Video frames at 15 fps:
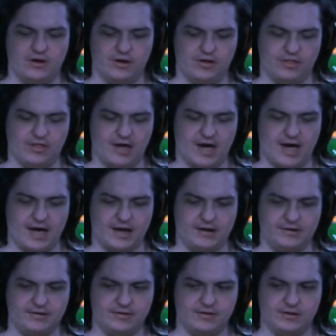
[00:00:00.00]
that
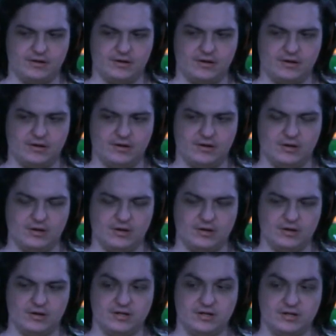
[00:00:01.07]

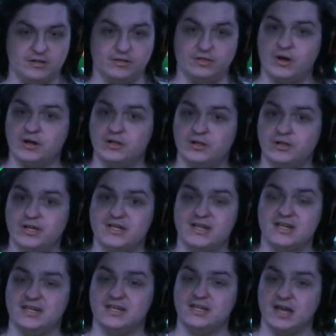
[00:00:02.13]
luckily
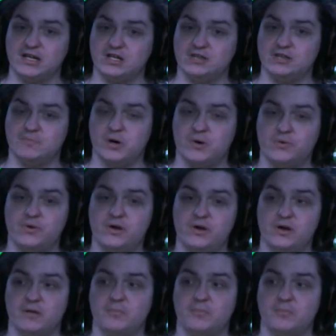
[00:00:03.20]
didn't get to the bone,